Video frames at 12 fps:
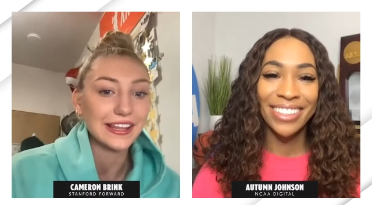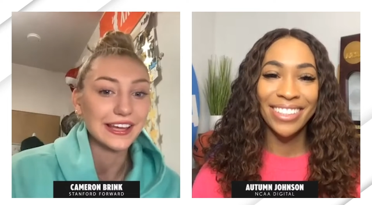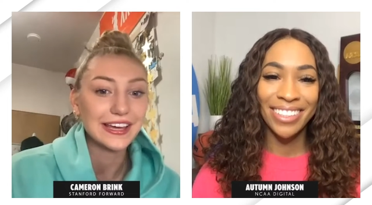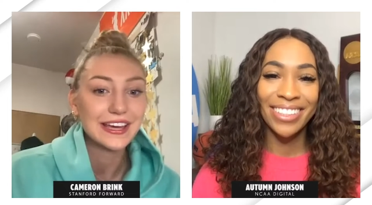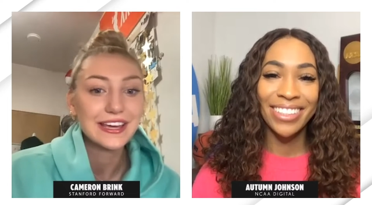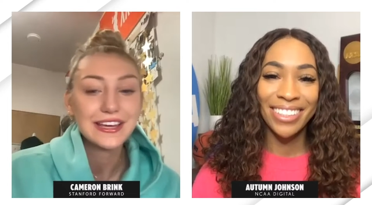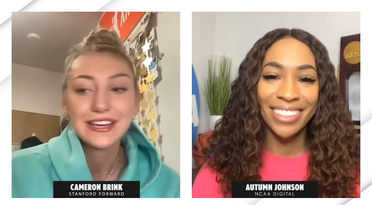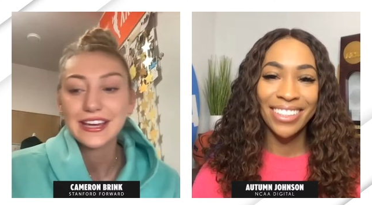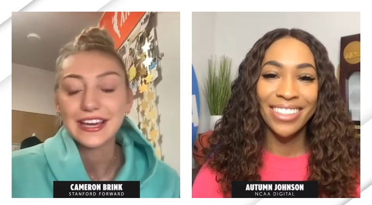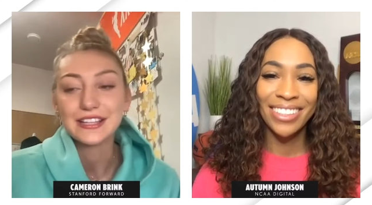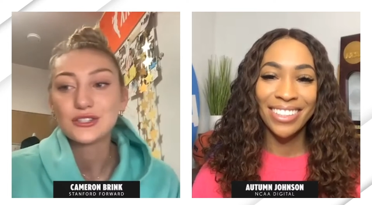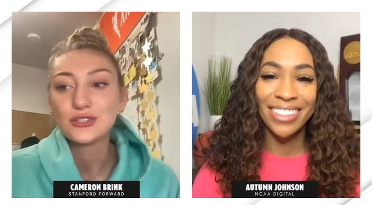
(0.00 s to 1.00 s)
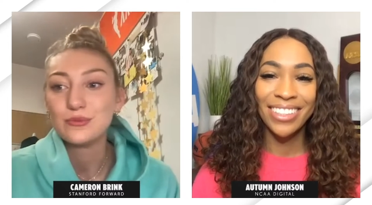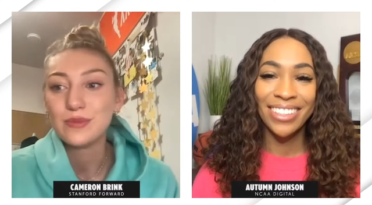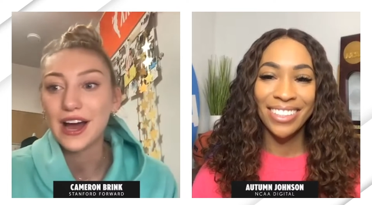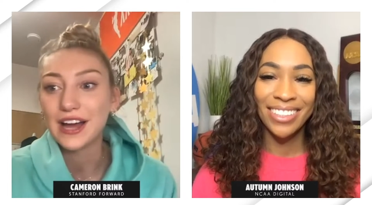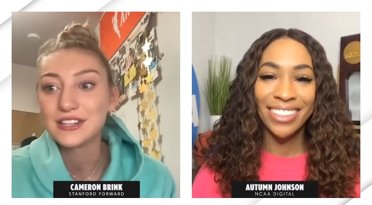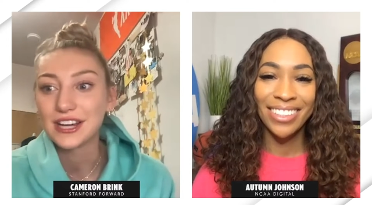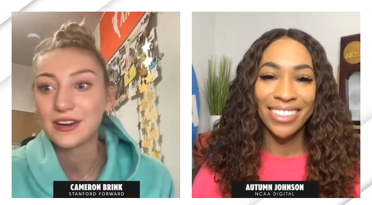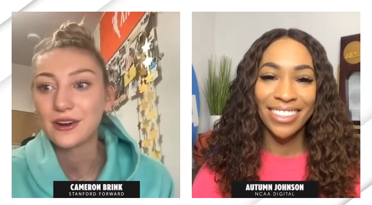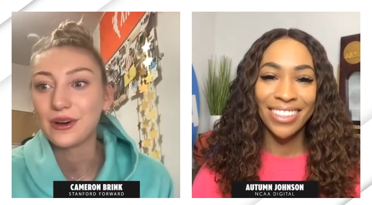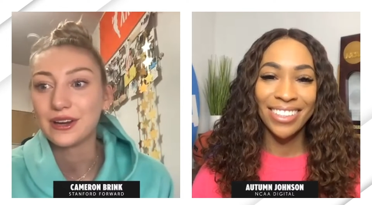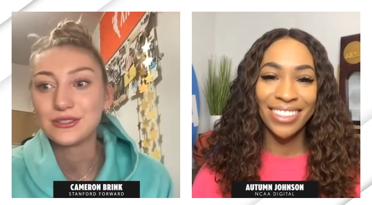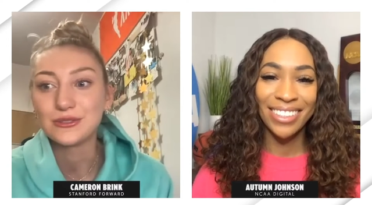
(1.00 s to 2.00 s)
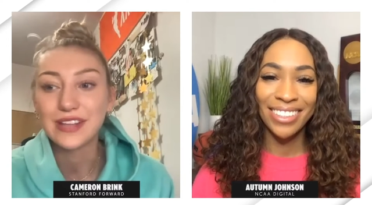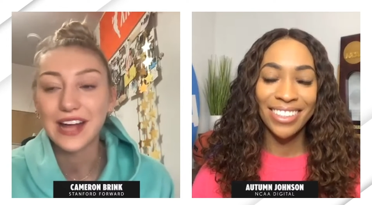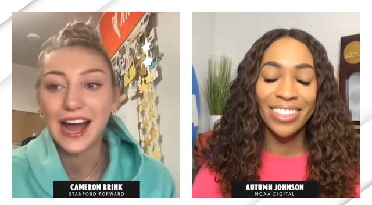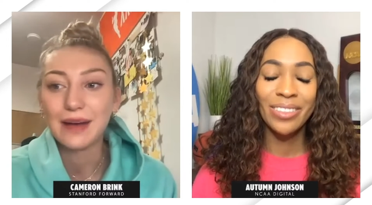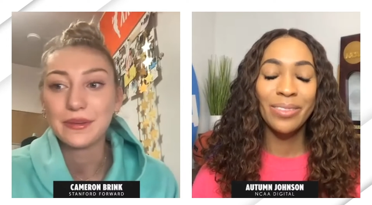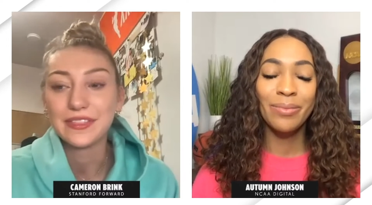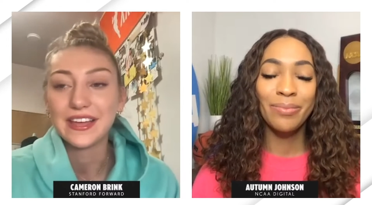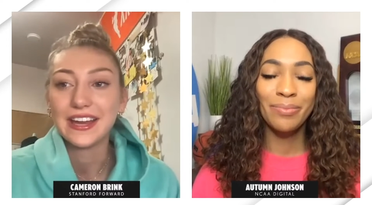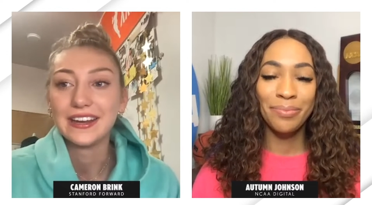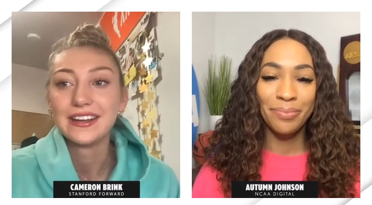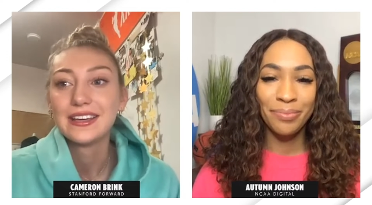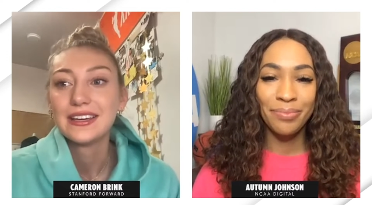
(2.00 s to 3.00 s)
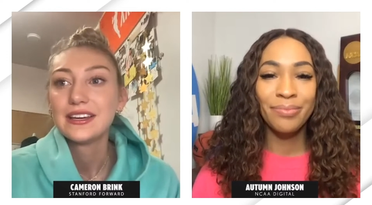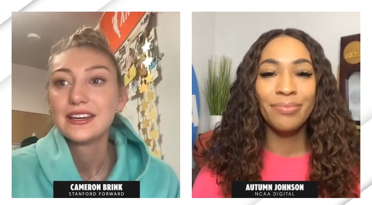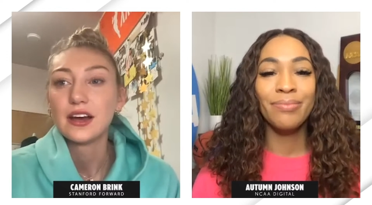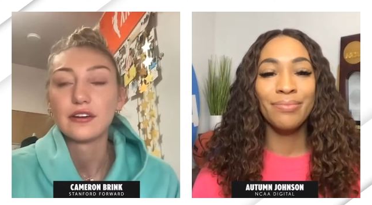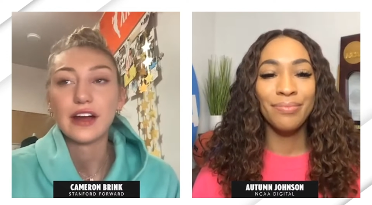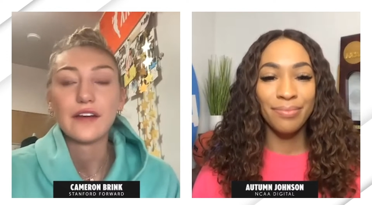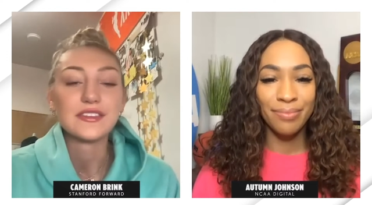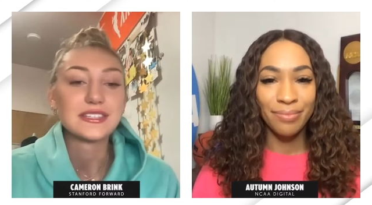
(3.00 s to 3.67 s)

Speaker 1: Like it's too much. I don't want to do that. But then around the